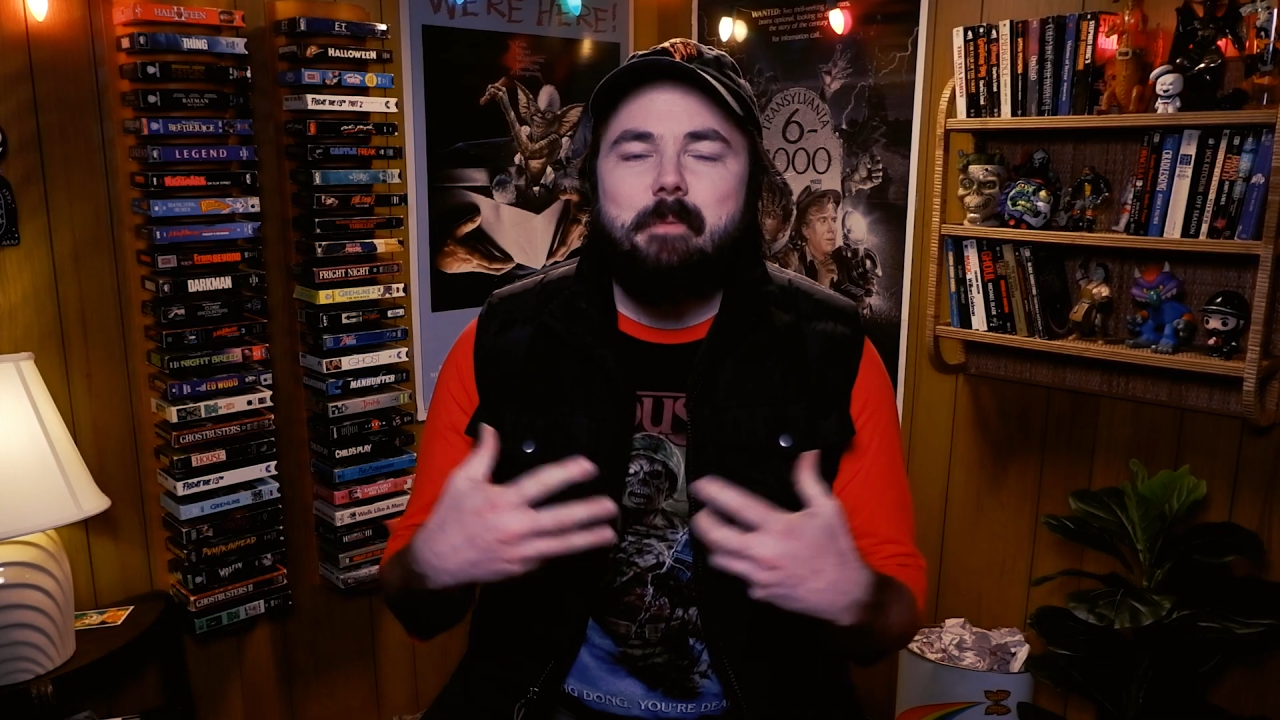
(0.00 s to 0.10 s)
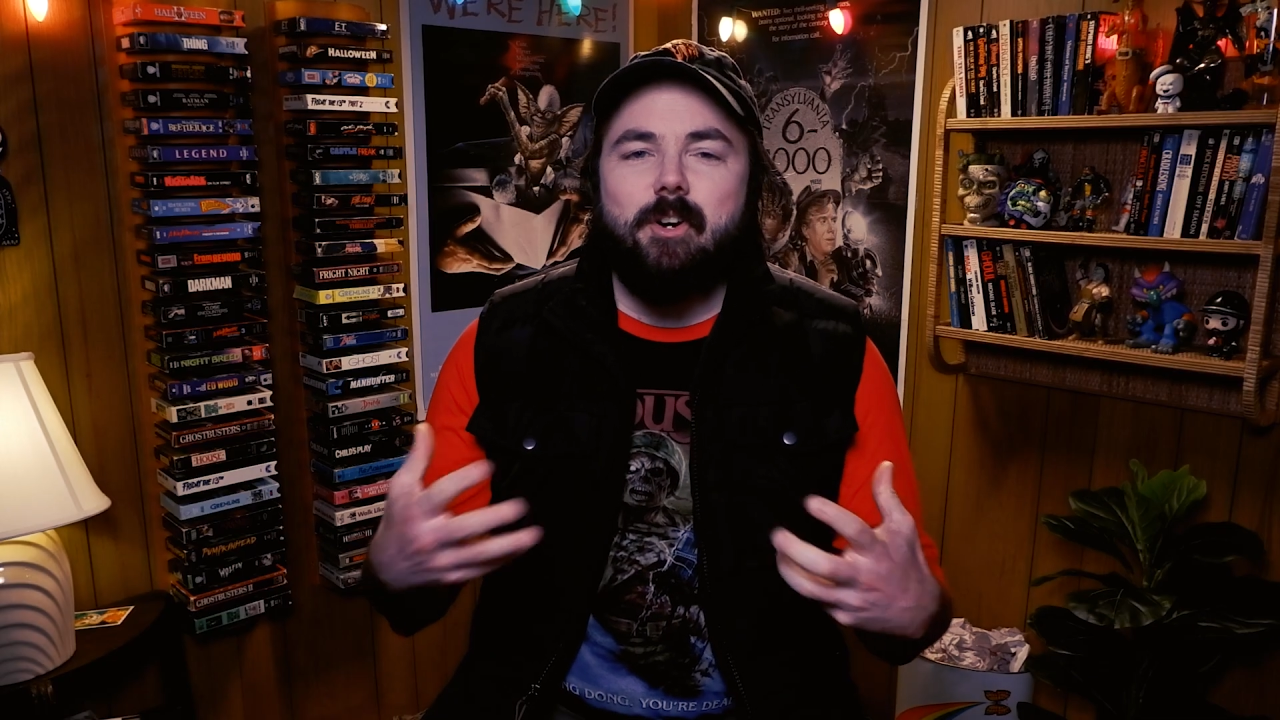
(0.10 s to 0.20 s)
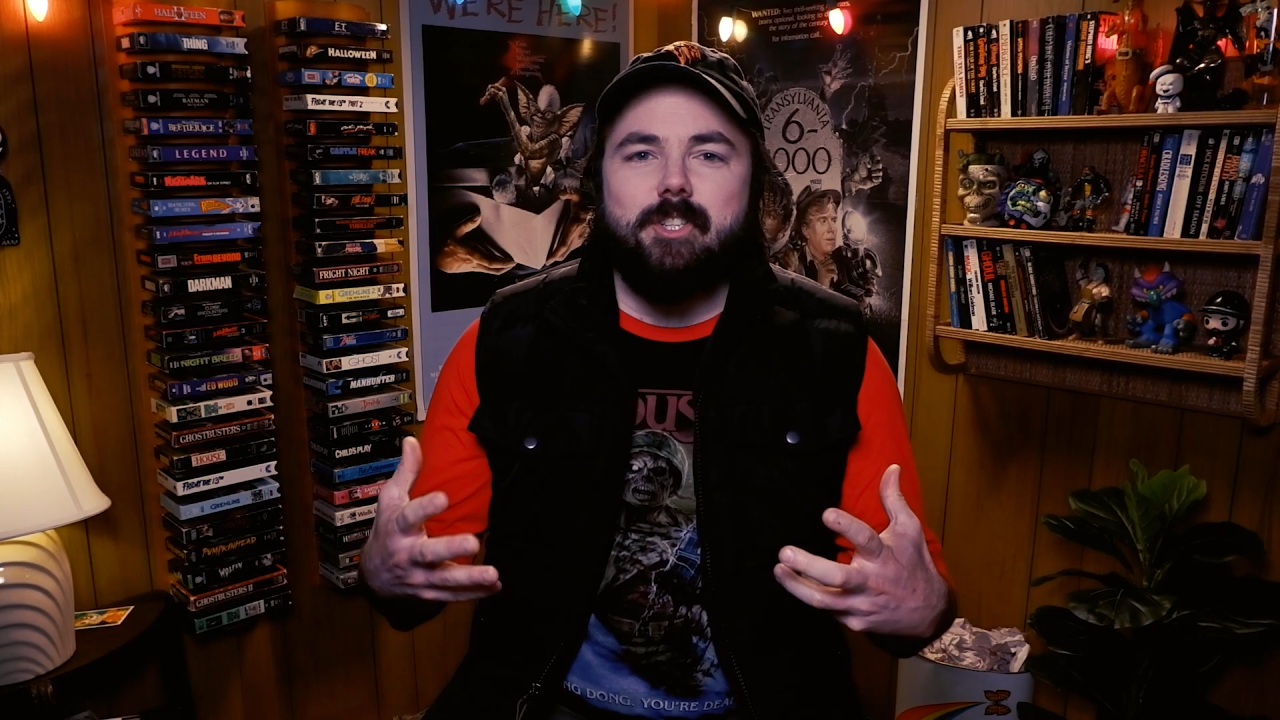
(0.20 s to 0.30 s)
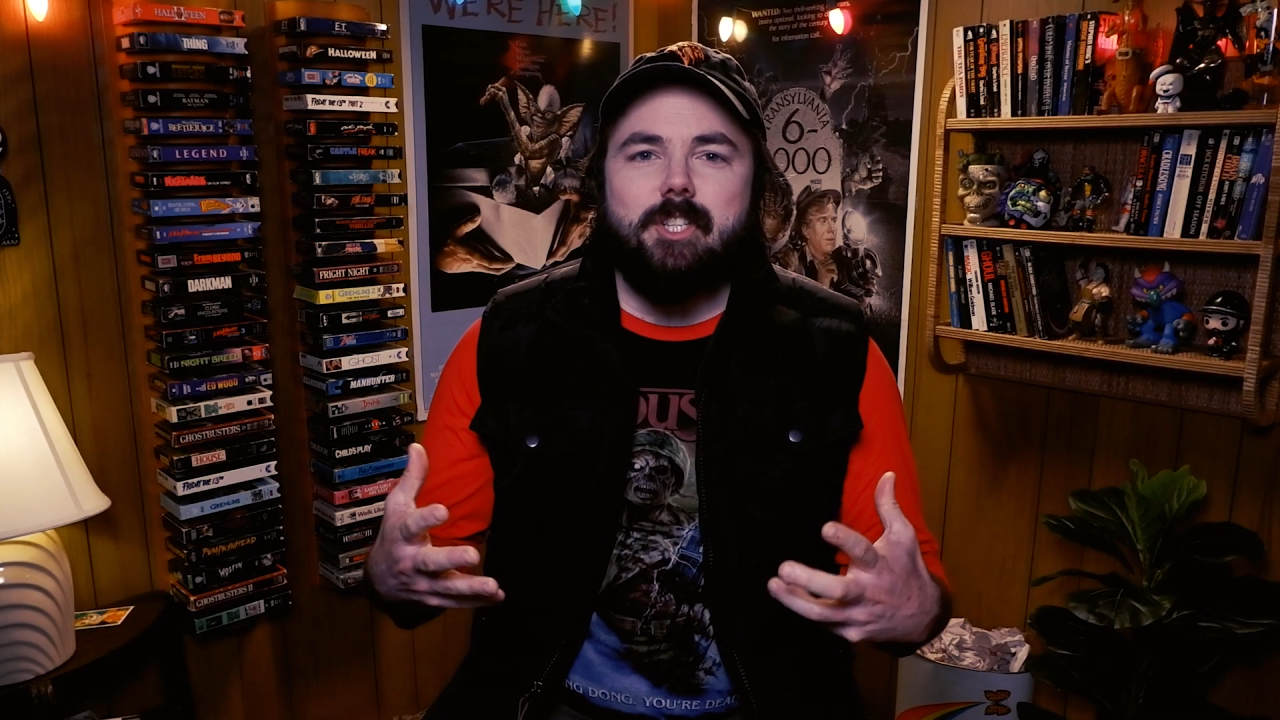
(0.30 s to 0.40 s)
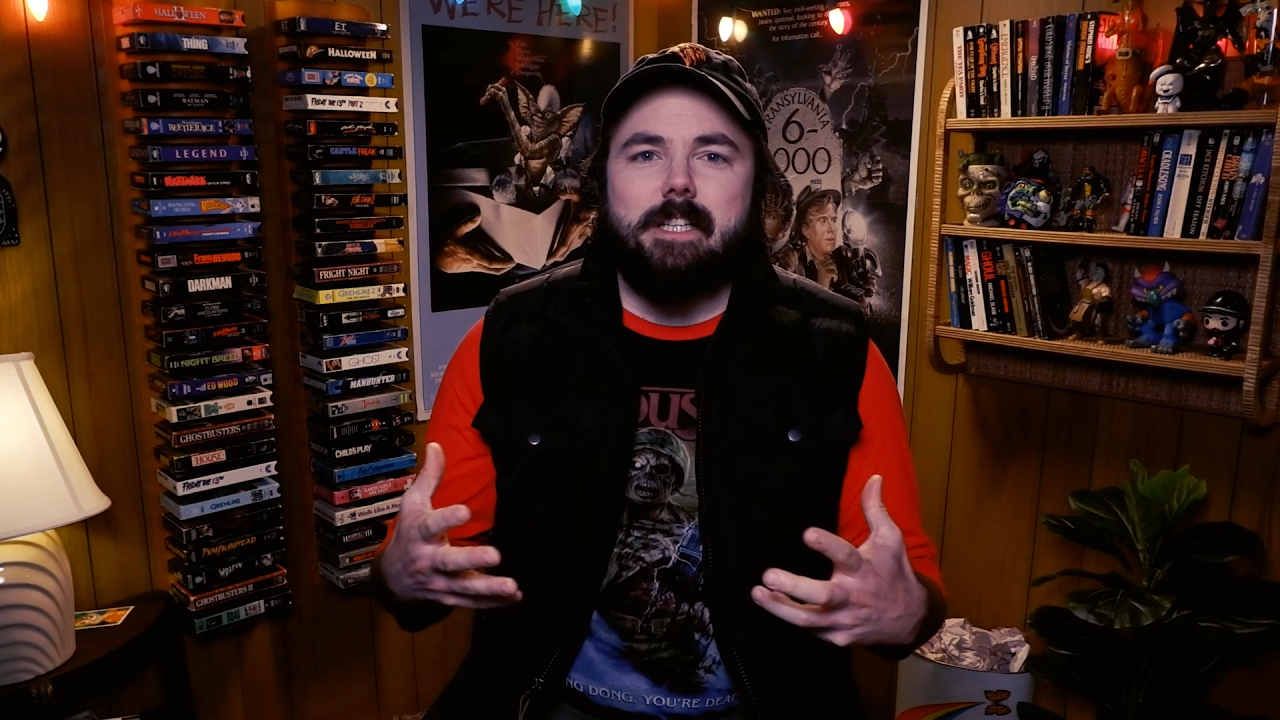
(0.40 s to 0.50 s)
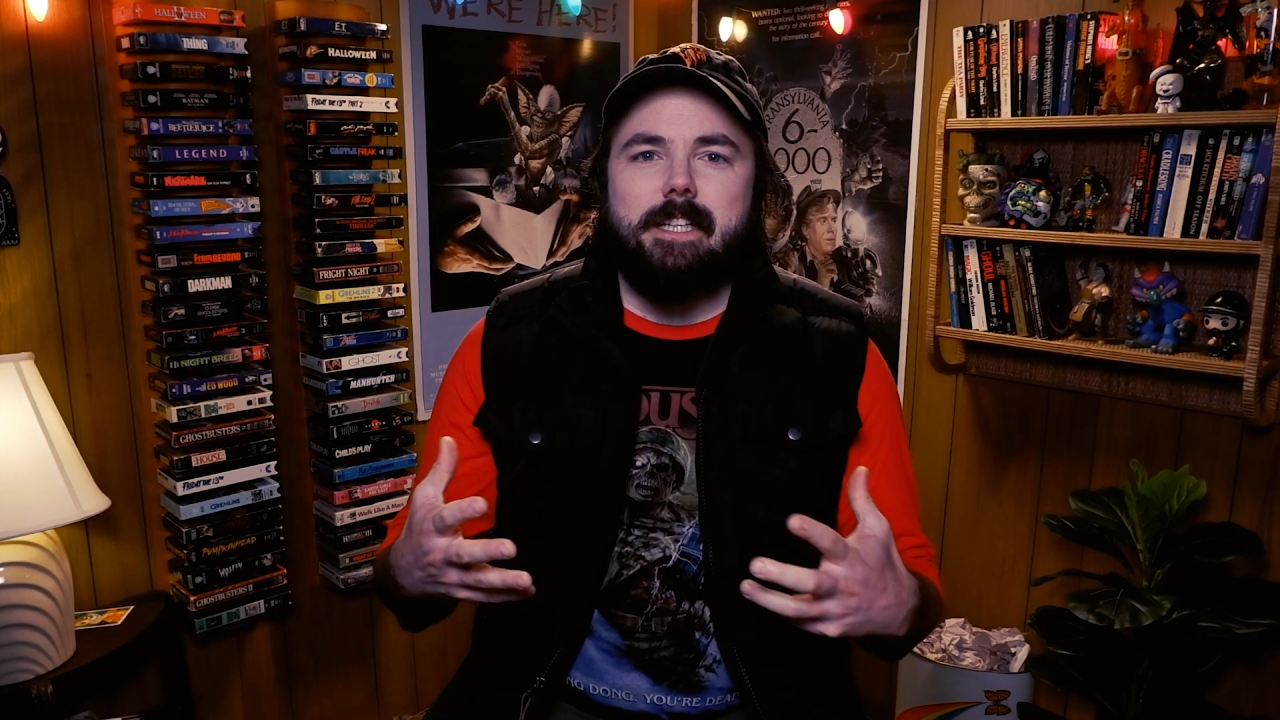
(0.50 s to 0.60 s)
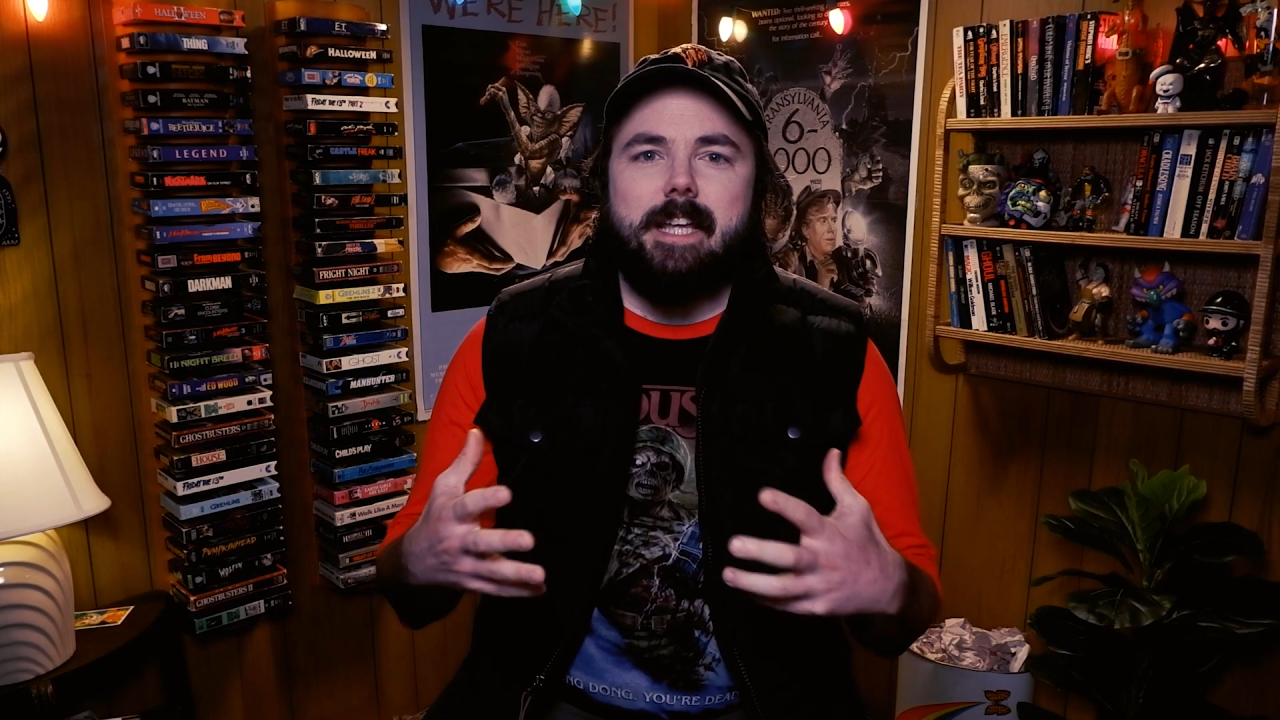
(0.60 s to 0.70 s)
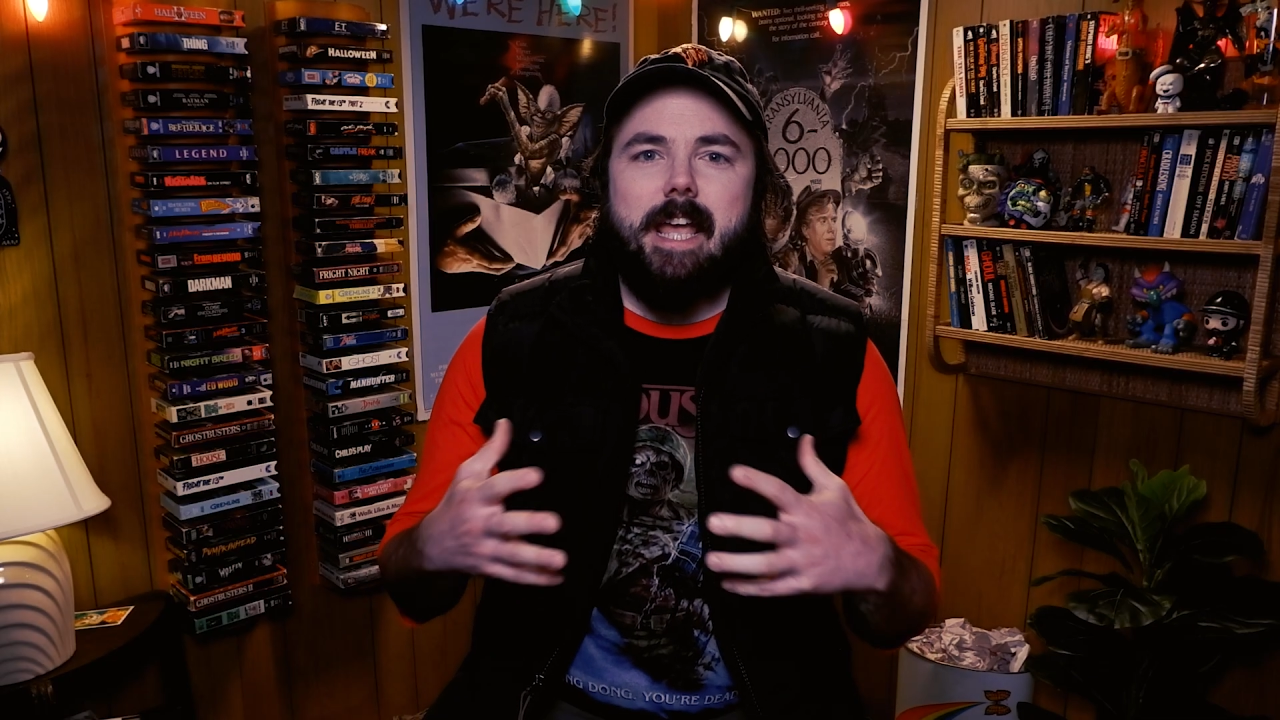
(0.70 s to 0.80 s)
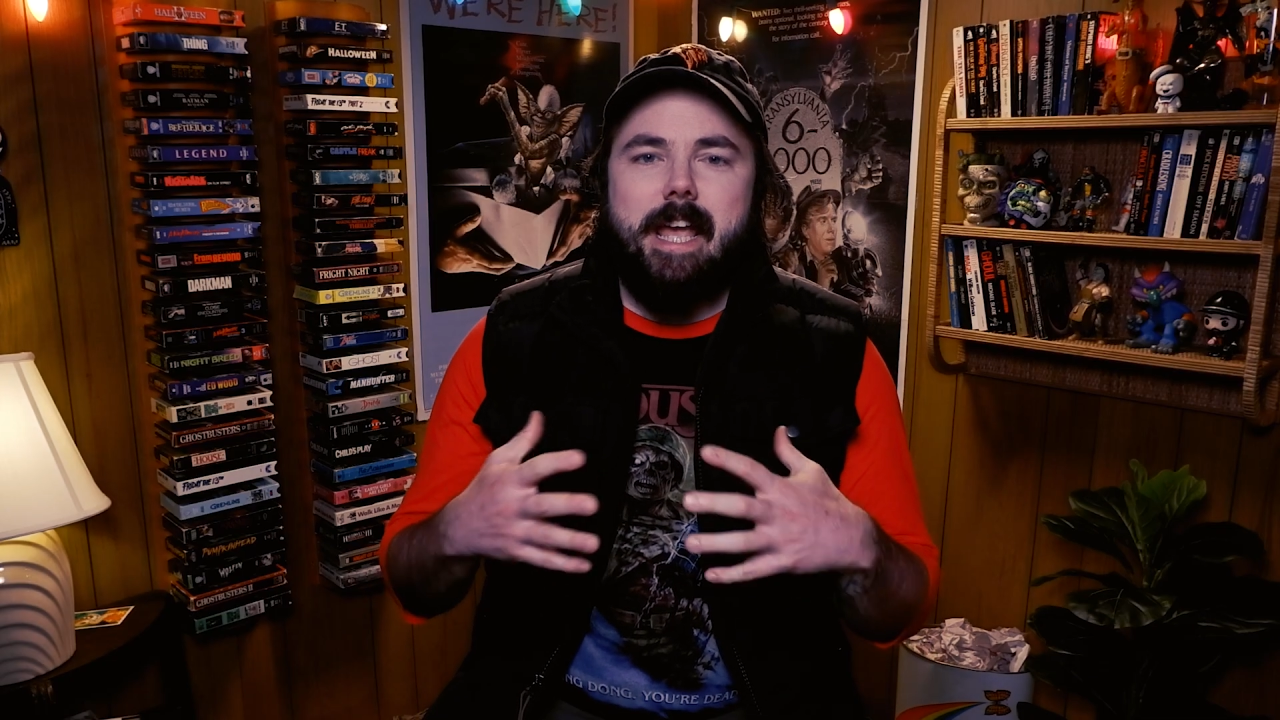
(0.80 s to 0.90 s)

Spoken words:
personally